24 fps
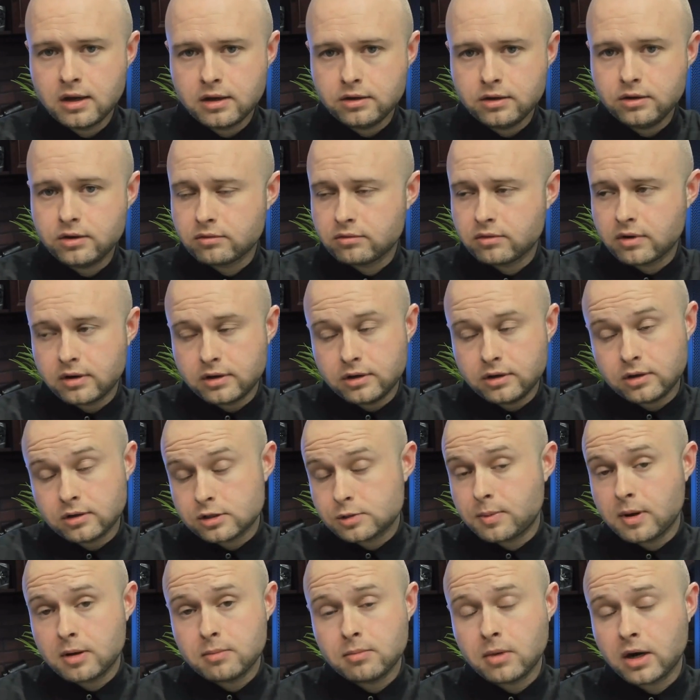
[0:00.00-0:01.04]
You can
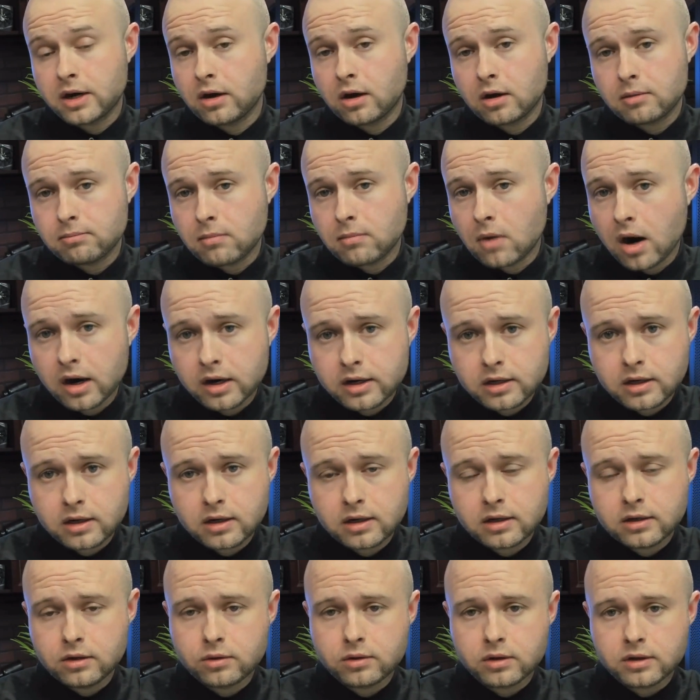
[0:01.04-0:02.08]
spend money on
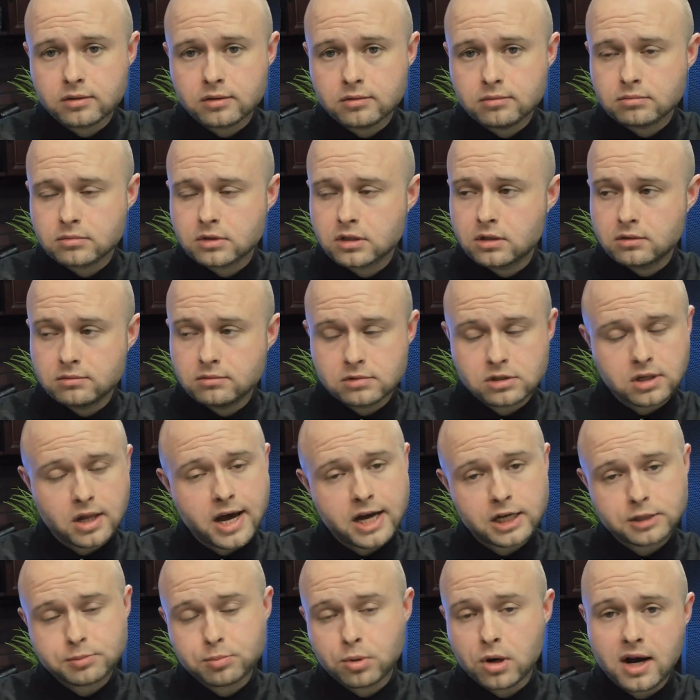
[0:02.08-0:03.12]
marketing. You can
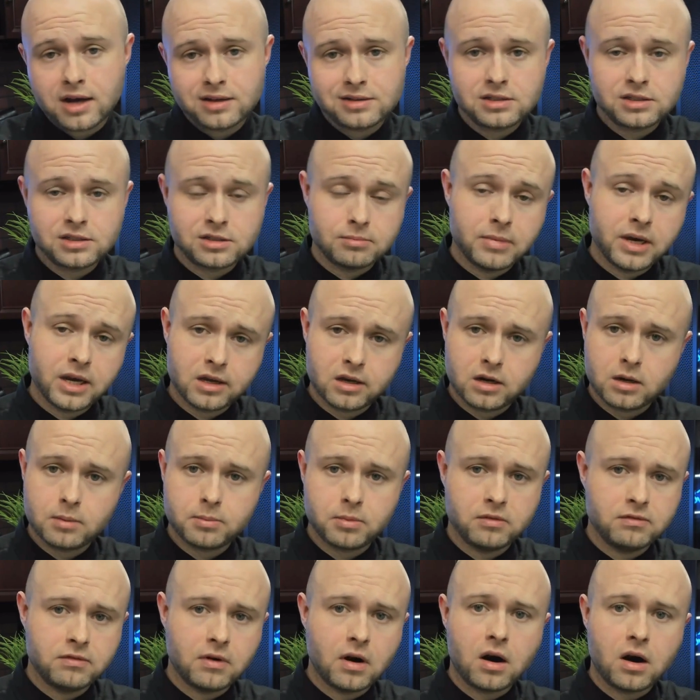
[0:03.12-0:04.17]
slash prices and make it up
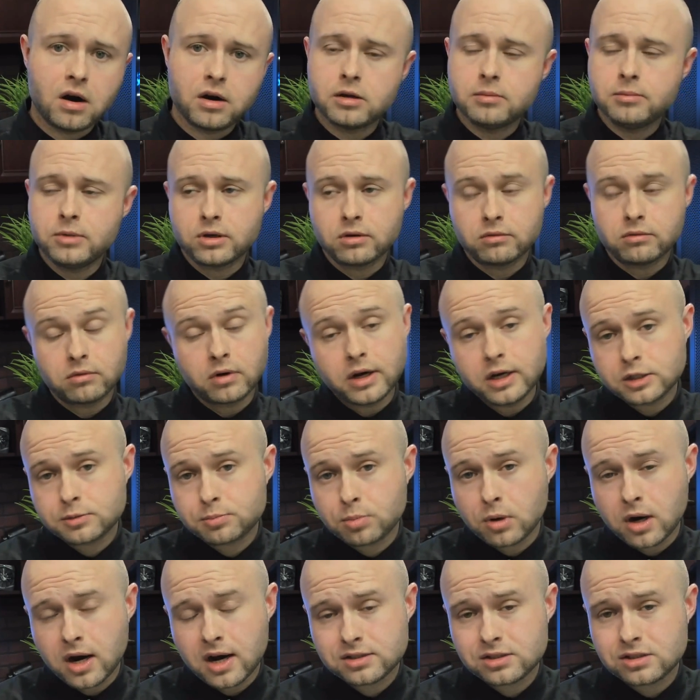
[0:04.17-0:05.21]
in volume. You can raise
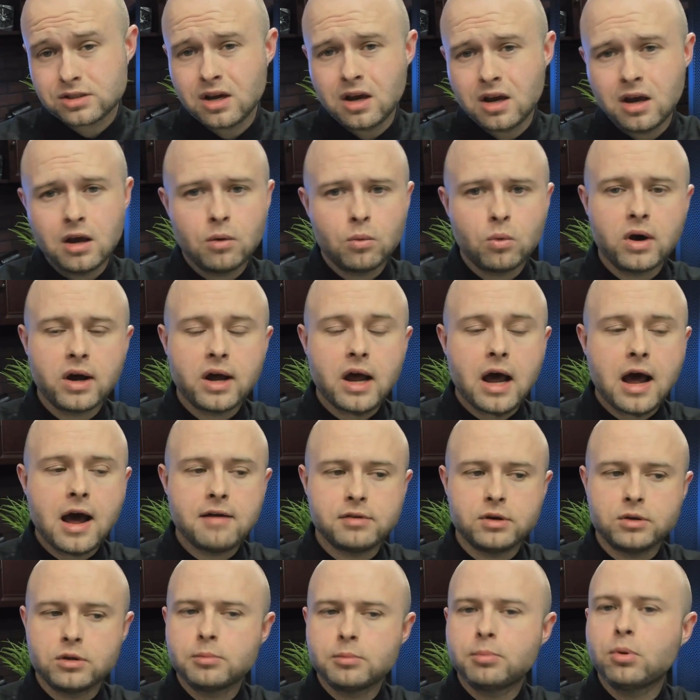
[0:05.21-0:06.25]
prices, what
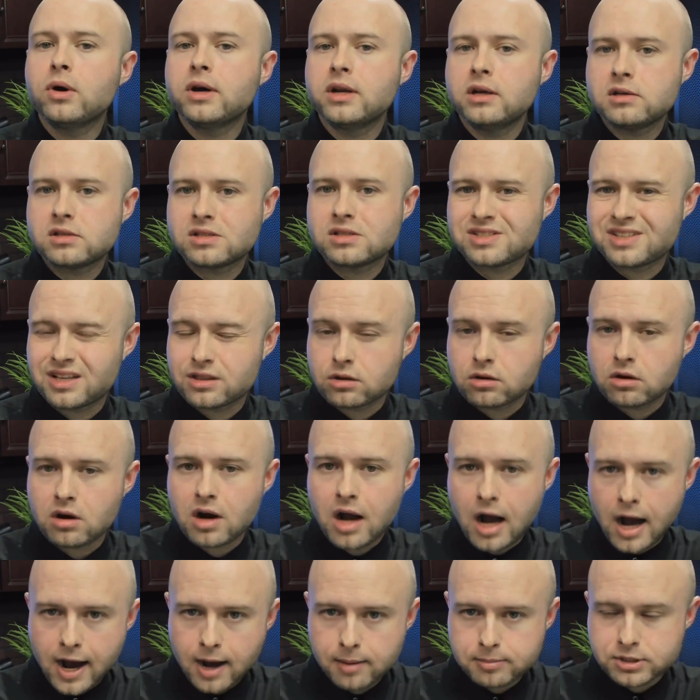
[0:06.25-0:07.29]
have you. The point is that there
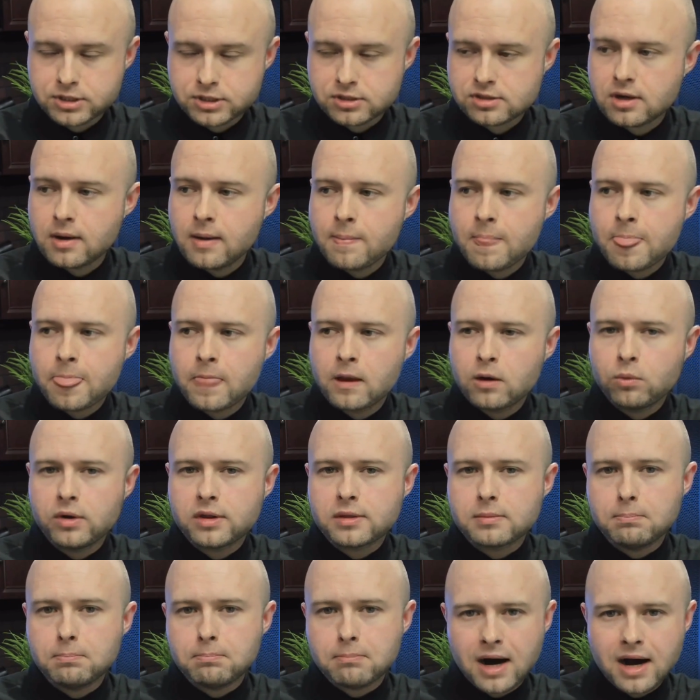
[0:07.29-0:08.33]
are options.
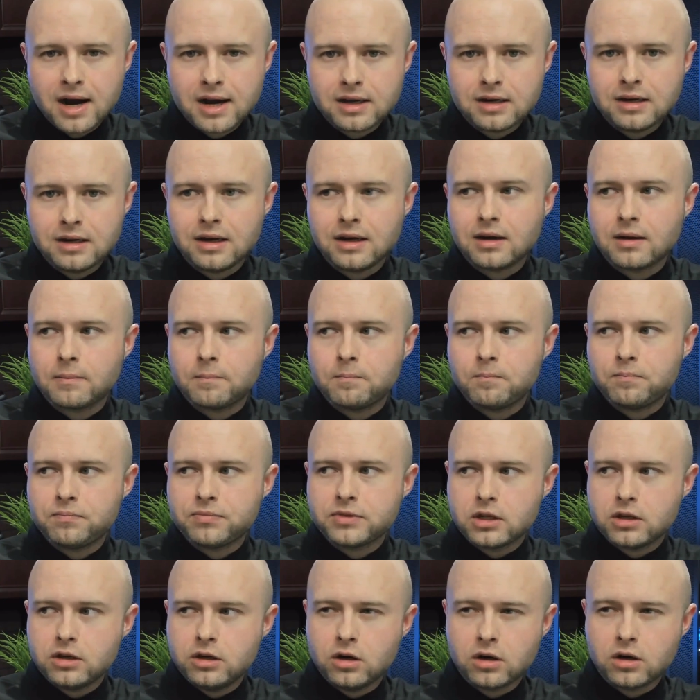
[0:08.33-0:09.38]
With mining,
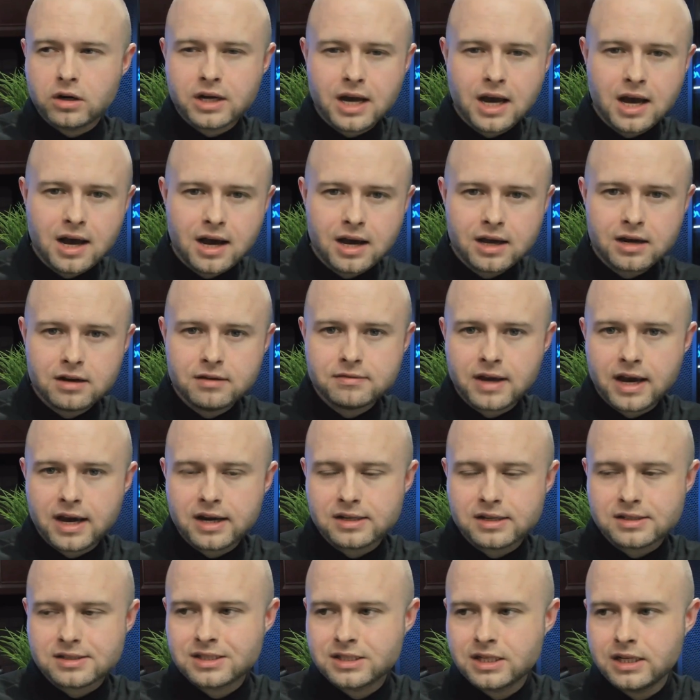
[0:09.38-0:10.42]
you're kind of at
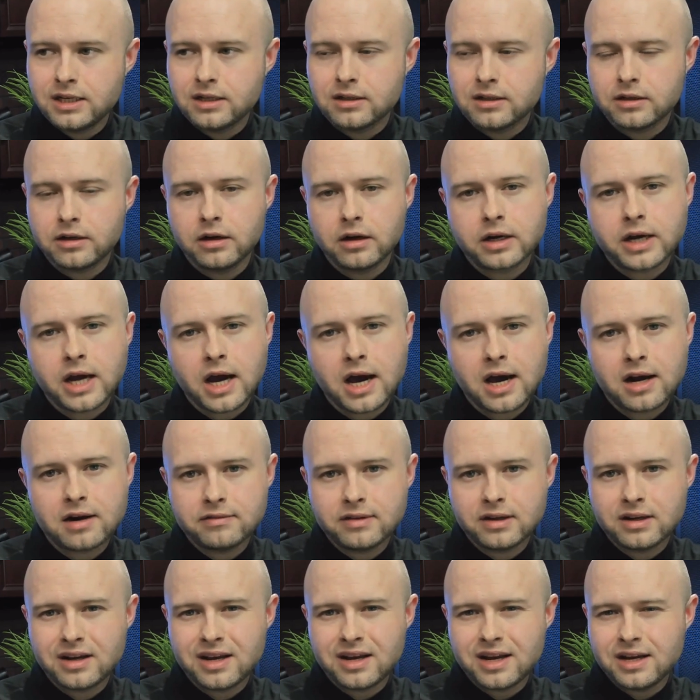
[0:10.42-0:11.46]
a ceiling. You're kind
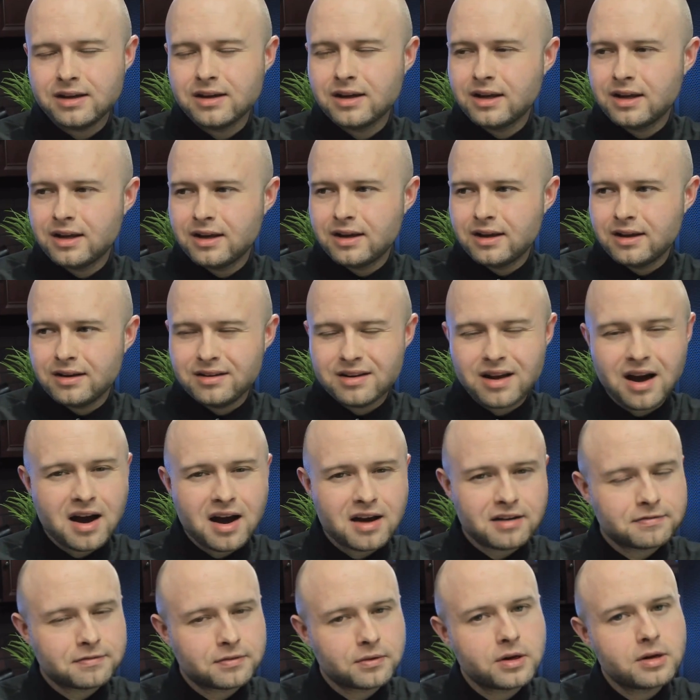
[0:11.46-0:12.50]
of in a
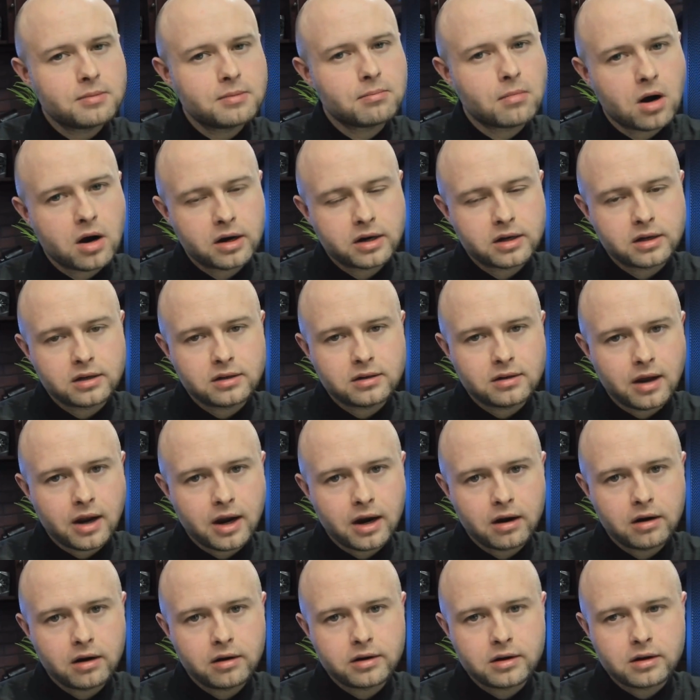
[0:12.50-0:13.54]
not free market
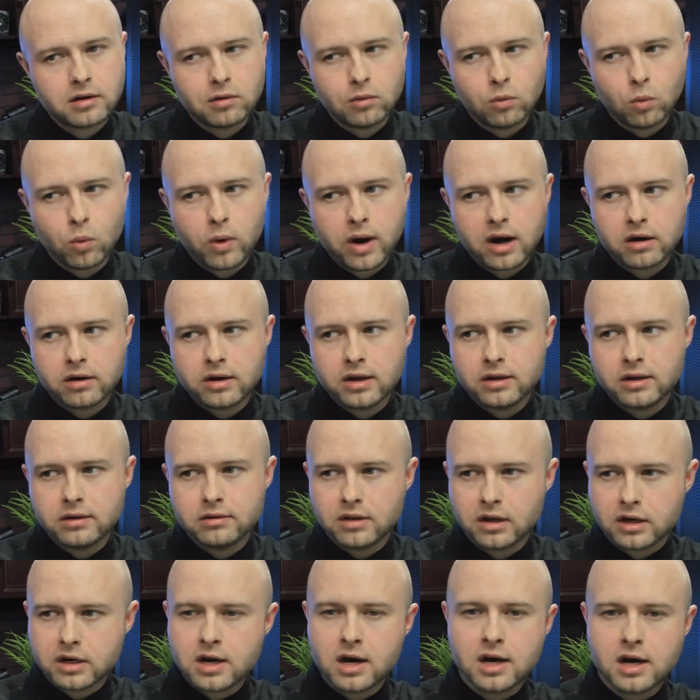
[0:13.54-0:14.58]
area wherein
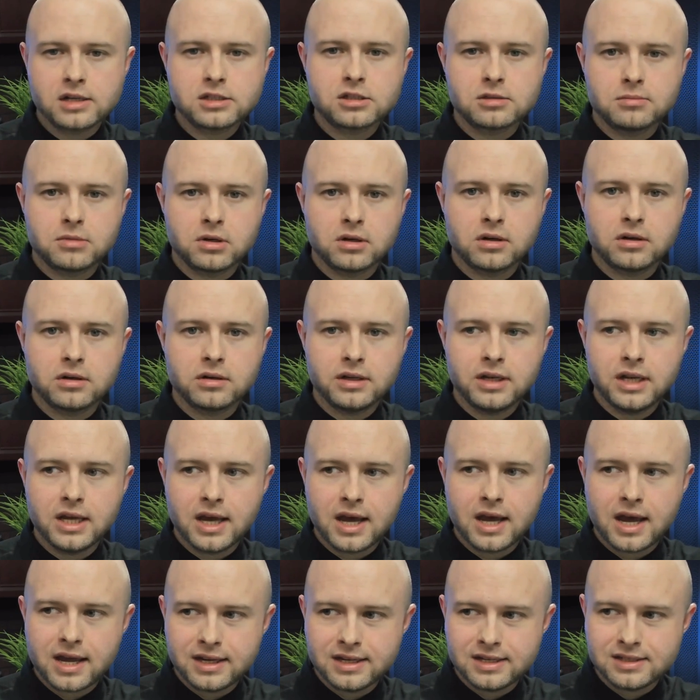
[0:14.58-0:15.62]
the customer
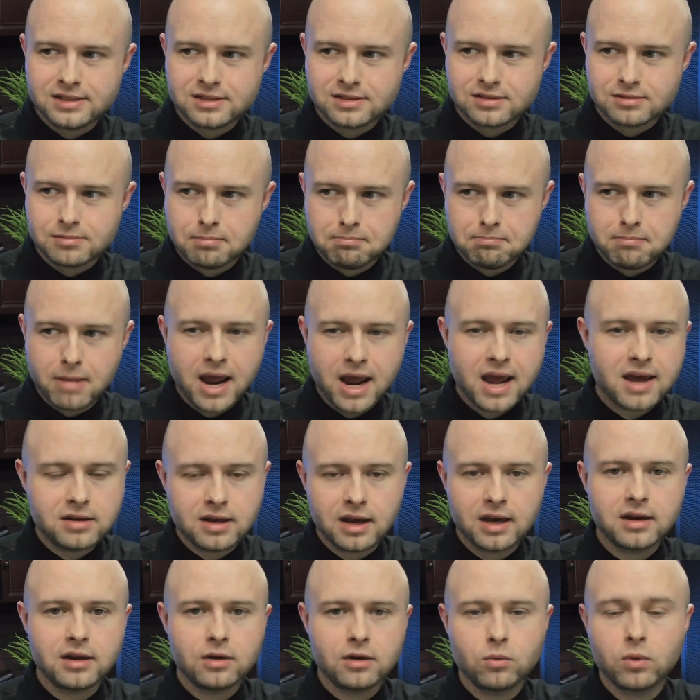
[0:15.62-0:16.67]
is
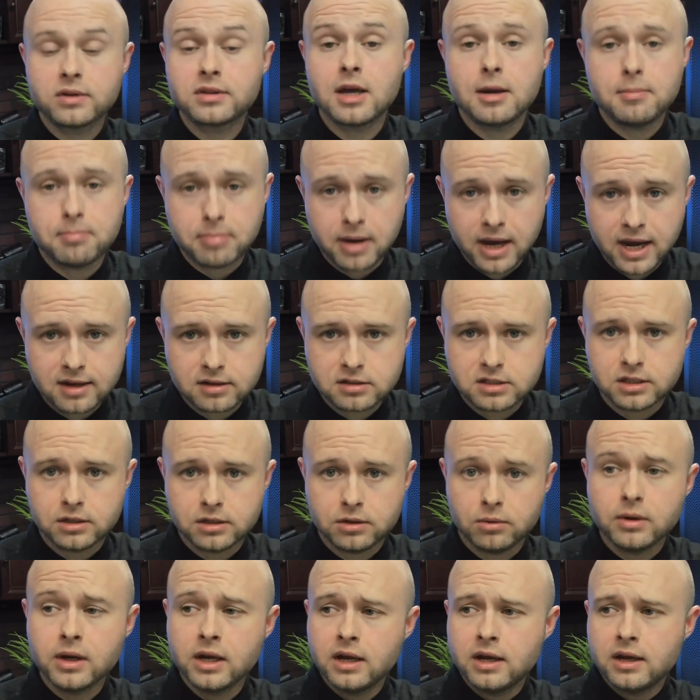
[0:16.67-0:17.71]
mandating what they pay to
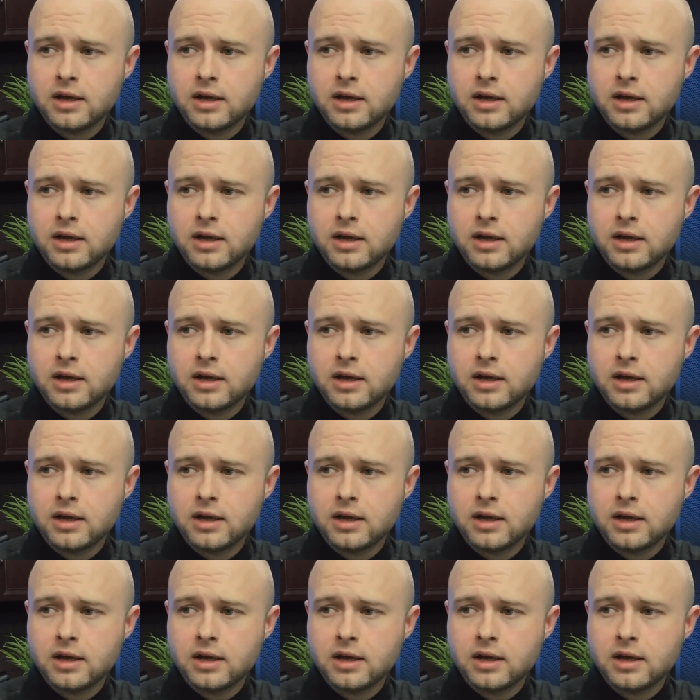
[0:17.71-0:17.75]
you.